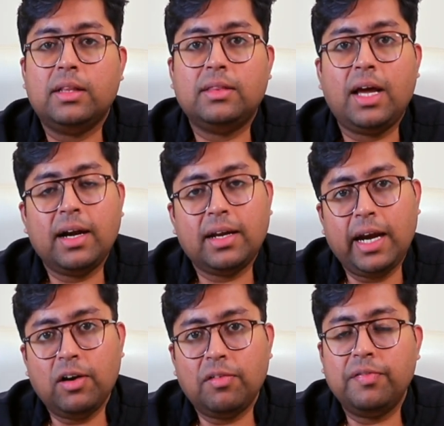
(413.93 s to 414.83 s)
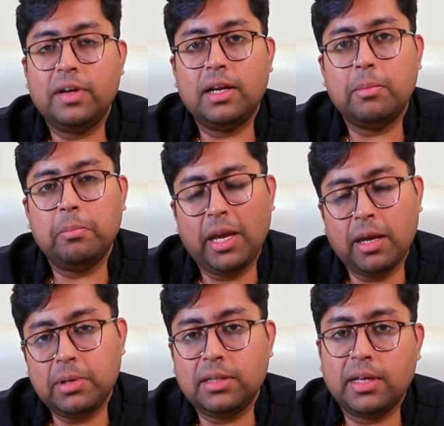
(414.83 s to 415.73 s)
That kind of feeling may
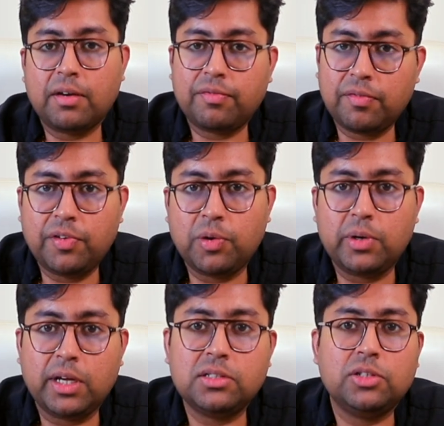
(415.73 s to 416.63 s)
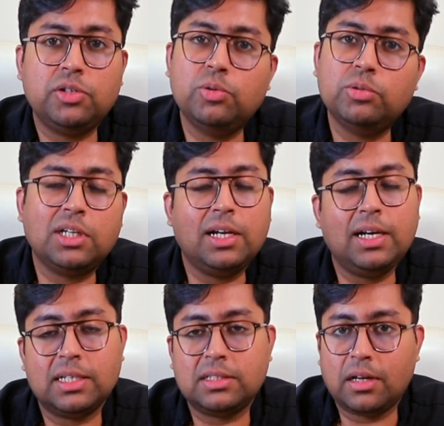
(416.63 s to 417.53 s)
be there for a few days, usually
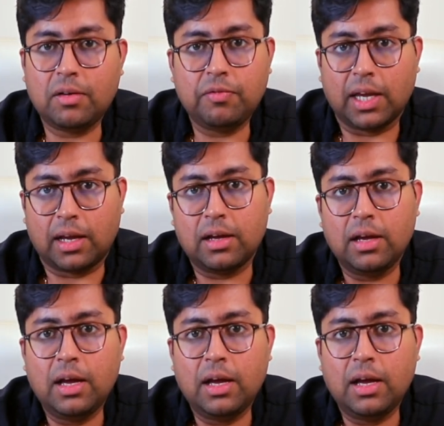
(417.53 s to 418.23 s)
less than a week.